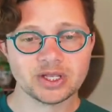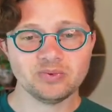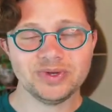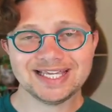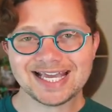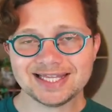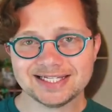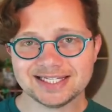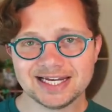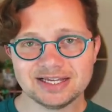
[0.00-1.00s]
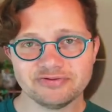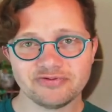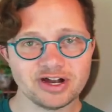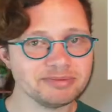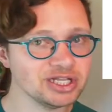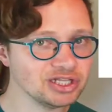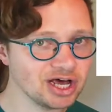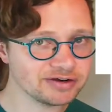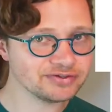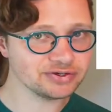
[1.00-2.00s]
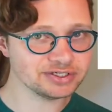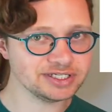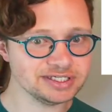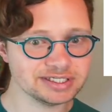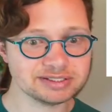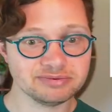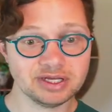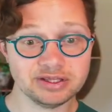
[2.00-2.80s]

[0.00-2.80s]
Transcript: We get this data from a lot of sources.